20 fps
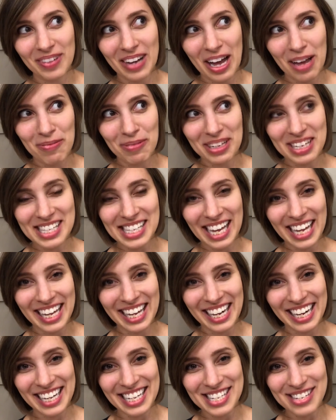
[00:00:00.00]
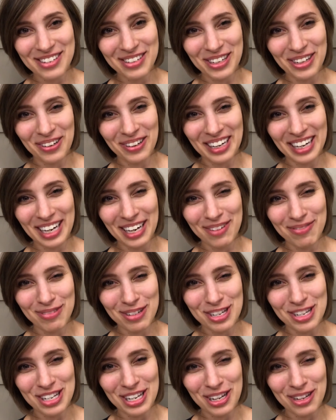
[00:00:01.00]
I'm excited, as you know, and I
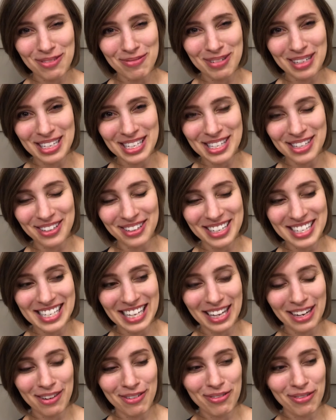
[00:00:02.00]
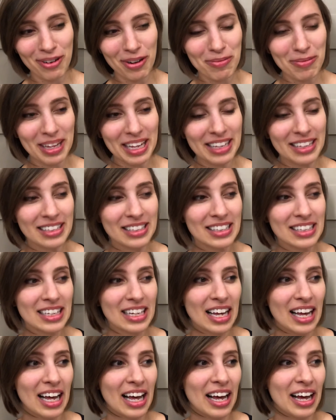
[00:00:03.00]
appreciate you being so excited for me.
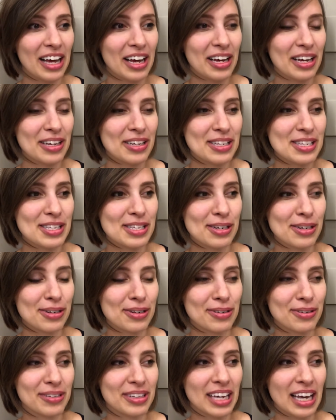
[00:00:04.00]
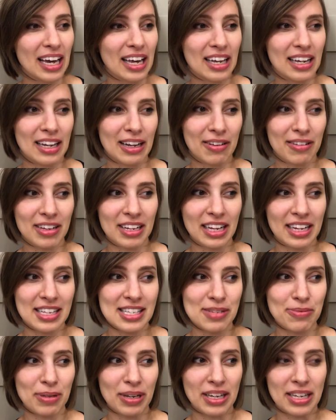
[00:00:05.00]
So yeah, now the
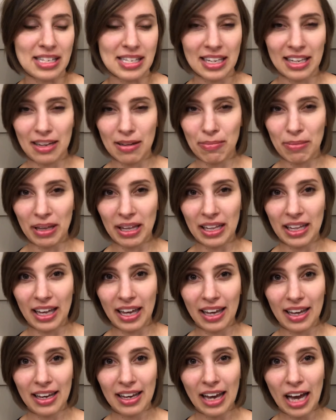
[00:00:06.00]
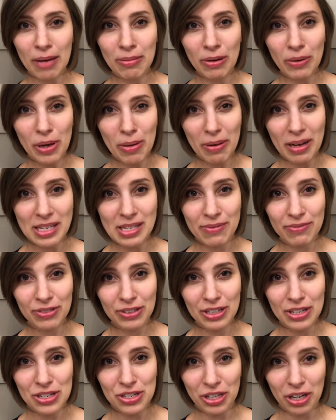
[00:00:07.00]
next week is going to be like, how about we buy some
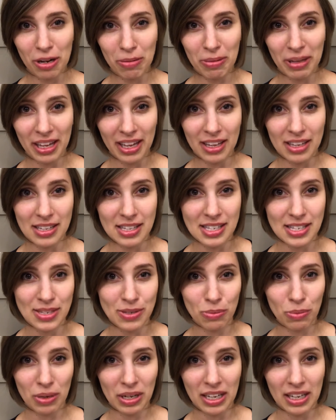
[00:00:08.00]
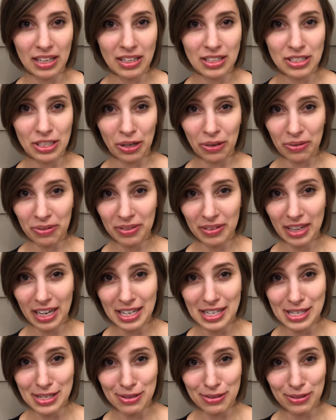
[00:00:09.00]
furniture? Because we don't,
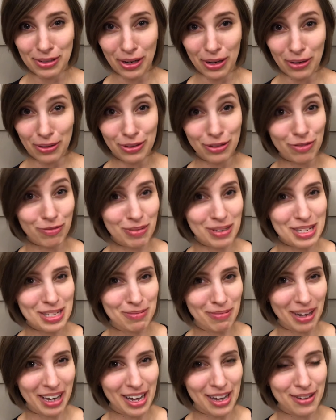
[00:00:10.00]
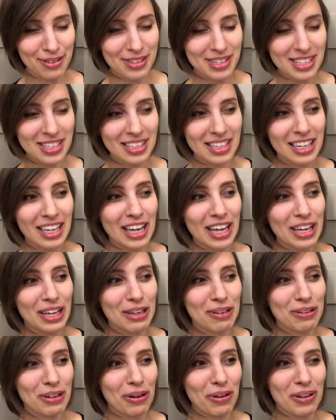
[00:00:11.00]
as you know, you've been to my house,
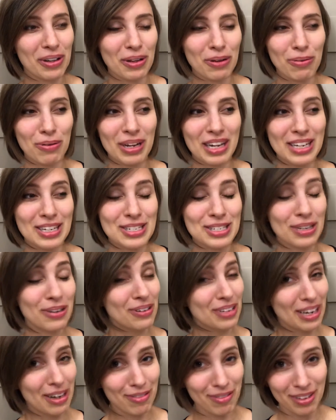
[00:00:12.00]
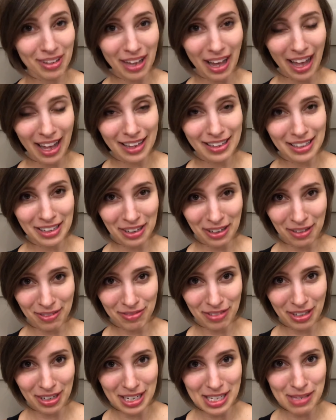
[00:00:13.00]
you know that we don't have a lot in our
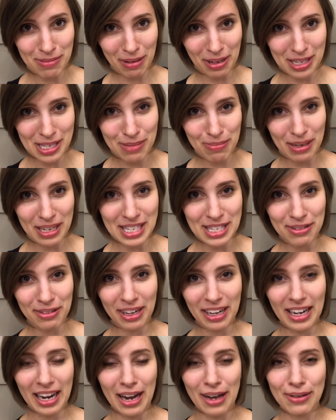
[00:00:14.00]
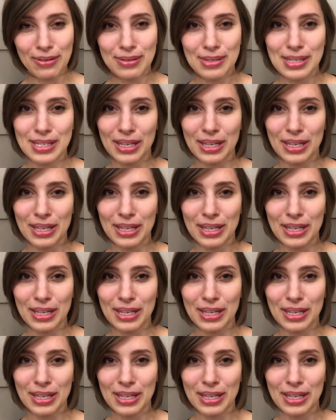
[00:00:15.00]
very small space right now.